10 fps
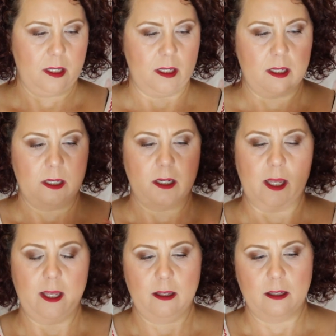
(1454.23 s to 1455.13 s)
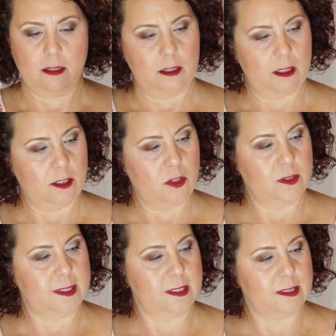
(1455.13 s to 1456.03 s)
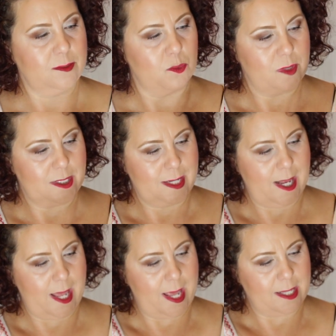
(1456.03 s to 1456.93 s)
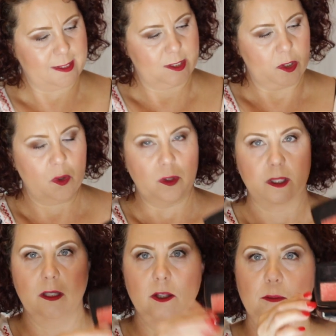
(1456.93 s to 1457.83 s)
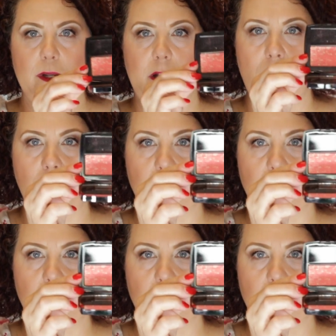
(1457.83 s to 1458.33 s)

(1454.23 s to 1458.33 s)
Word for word: And I, I used this one day, so the little bit of